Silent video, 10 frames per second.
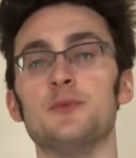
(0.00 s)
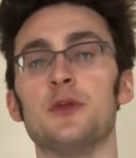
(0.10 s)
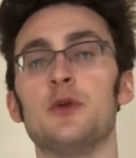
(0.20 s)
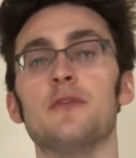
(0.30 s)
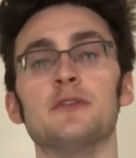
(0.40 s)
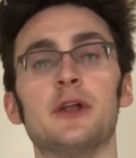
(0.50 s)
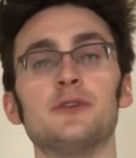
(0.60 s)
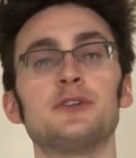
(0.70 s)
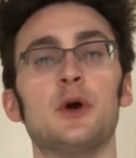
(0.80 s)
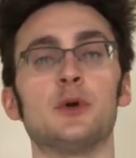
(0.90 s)
that you have little
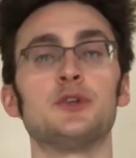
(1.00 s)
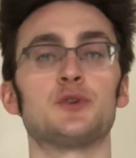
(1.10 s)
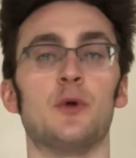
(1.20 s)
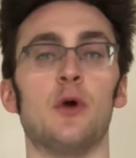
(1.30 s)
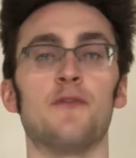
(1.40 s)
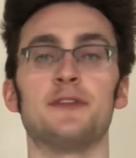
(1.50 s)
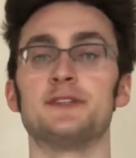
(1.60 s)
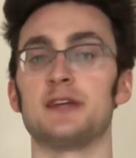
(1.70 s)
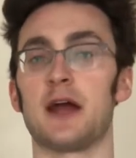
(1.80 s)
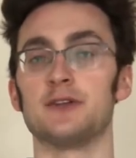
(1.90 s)
to no control over the
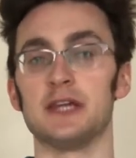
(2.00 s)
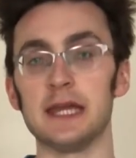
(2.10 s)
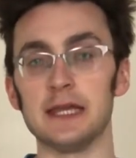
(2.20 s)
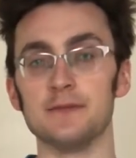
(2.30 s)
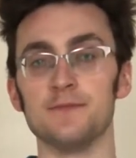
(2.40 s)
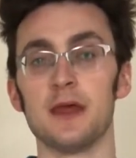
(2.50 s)
desire to eat.